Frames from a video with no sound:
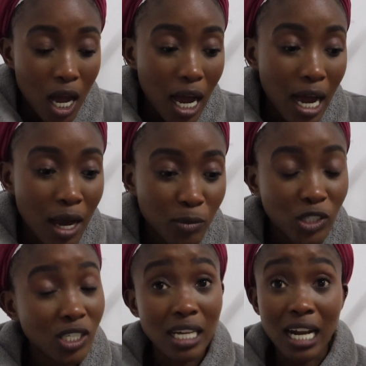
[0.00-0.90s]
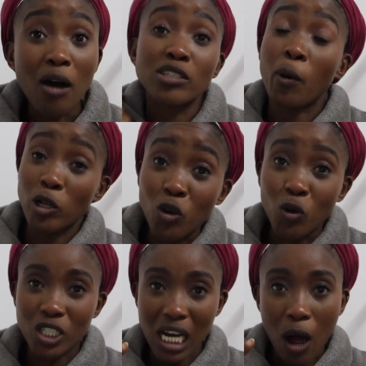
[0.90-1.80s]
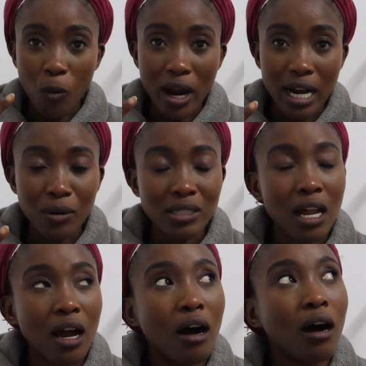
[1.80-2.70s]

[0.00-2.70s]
It's just that now I was about to go shower, and I was like,